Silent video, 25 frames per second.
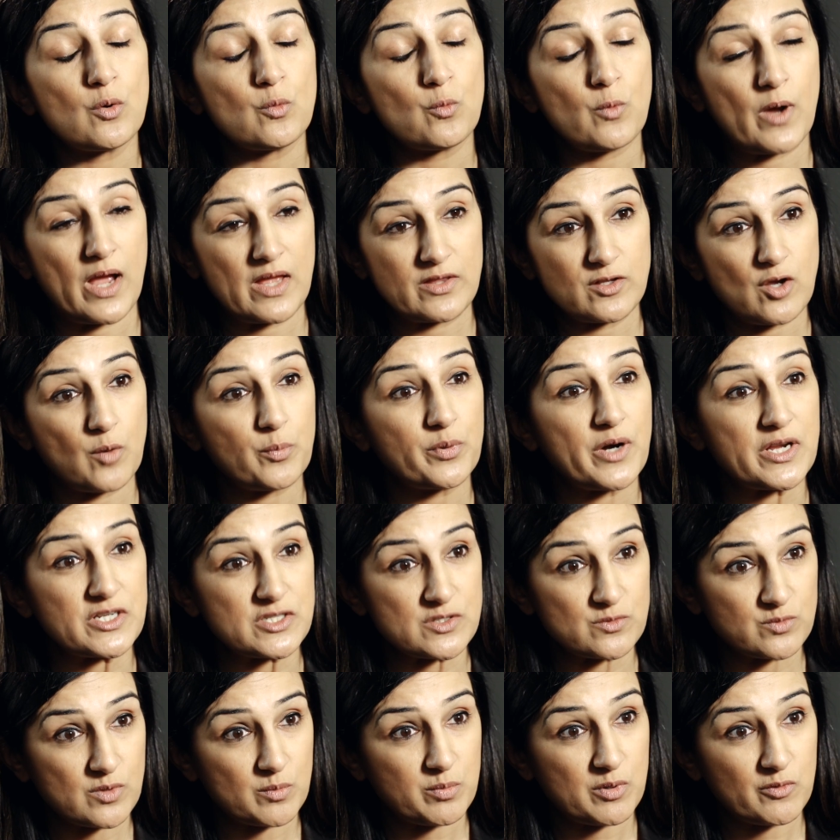where the
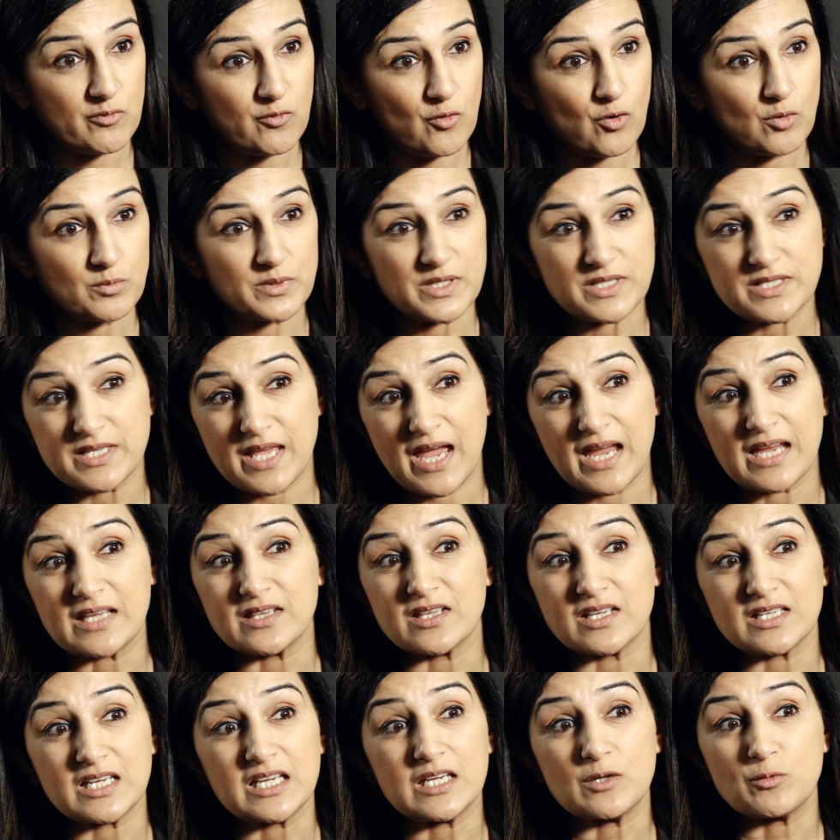operations were performed, is saying
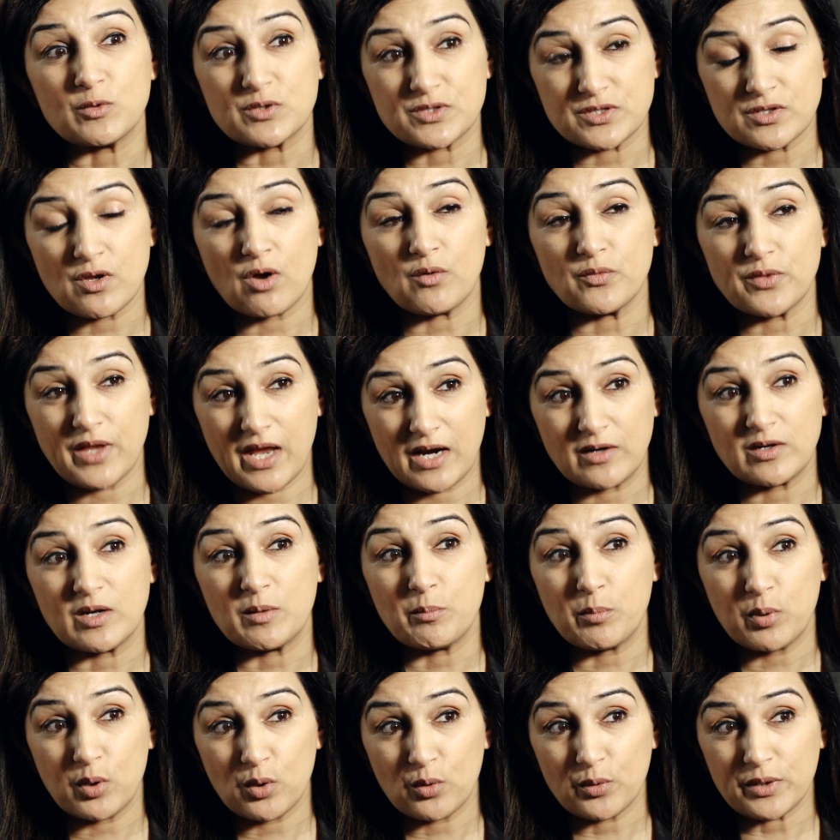that he was not their
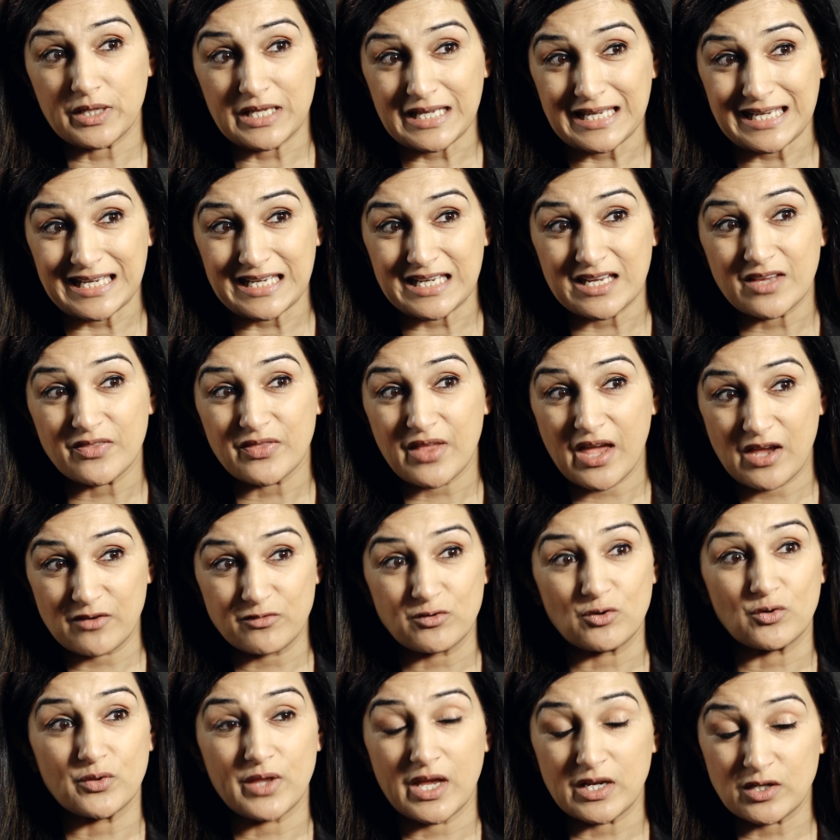employee and
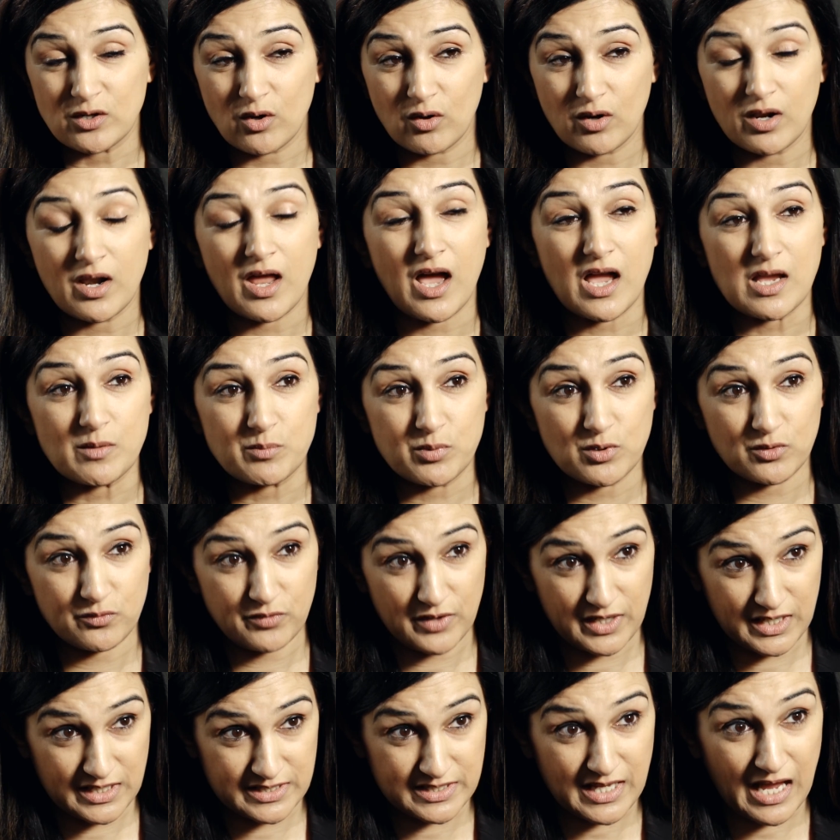therefore they're not liable
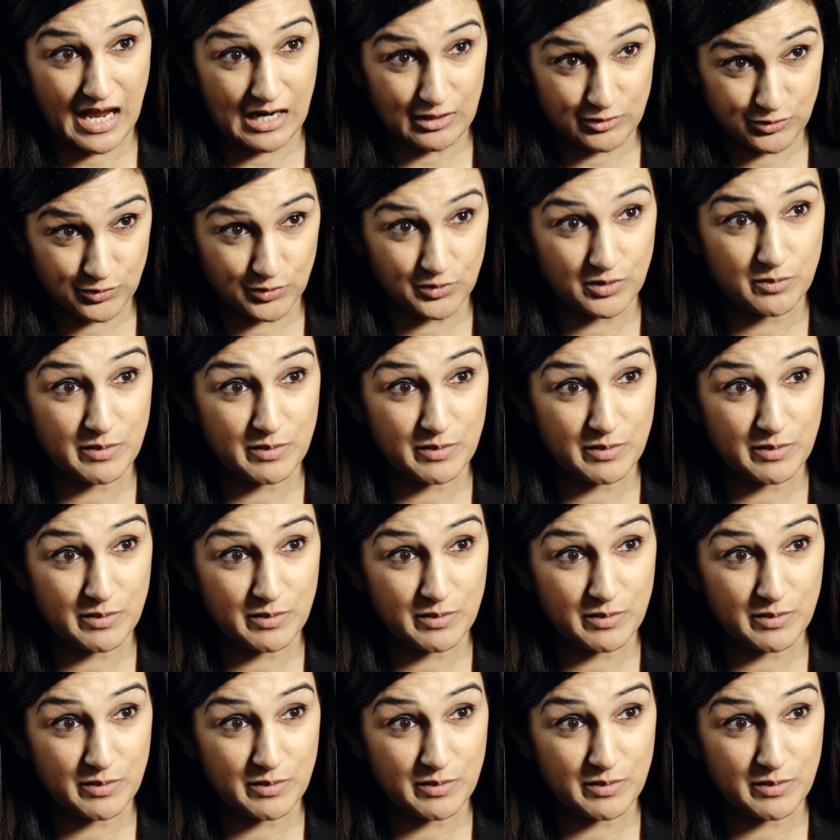for his acts or